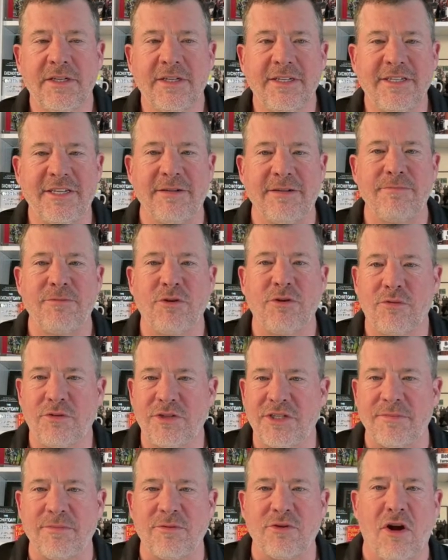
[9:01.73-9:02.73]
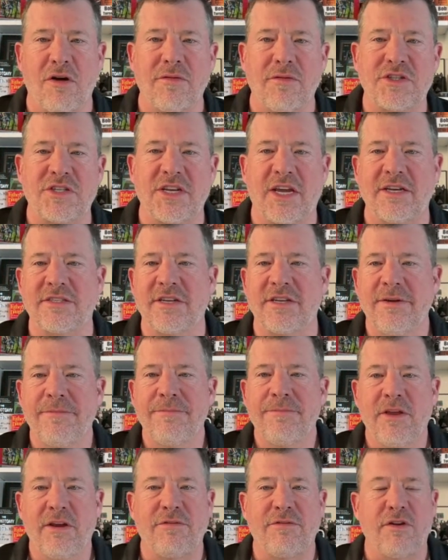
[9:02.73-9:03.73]
Tim Grover says,
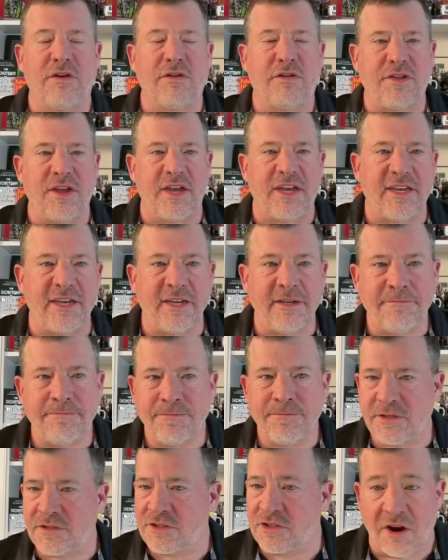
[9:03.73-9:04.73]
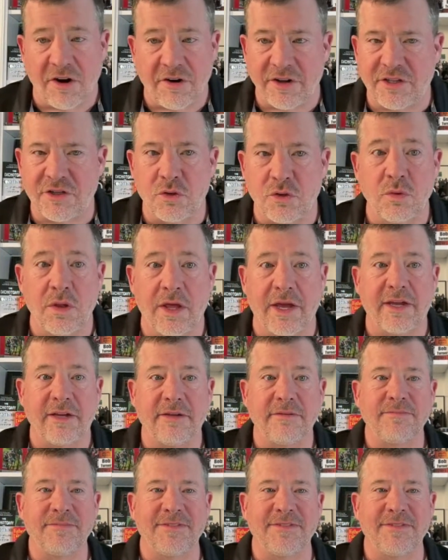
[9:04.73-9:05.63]
if you're thinking, it's already too late.